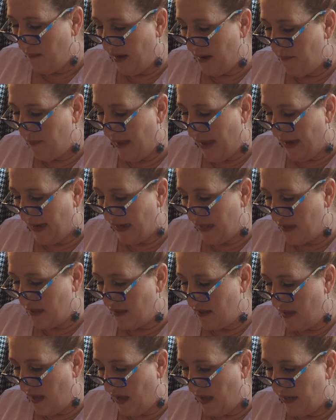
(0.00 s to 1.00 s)
My back is
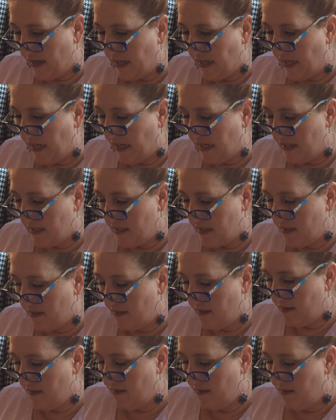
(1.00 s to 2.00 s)
not neat.
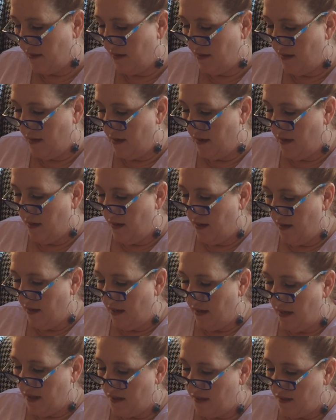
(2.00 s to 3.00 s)

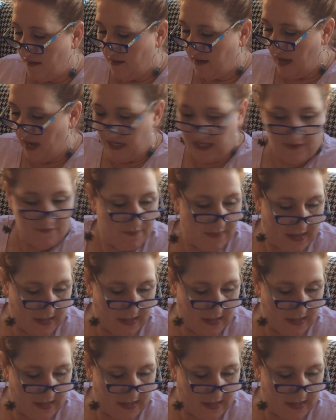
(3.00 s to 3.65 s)
It's kind of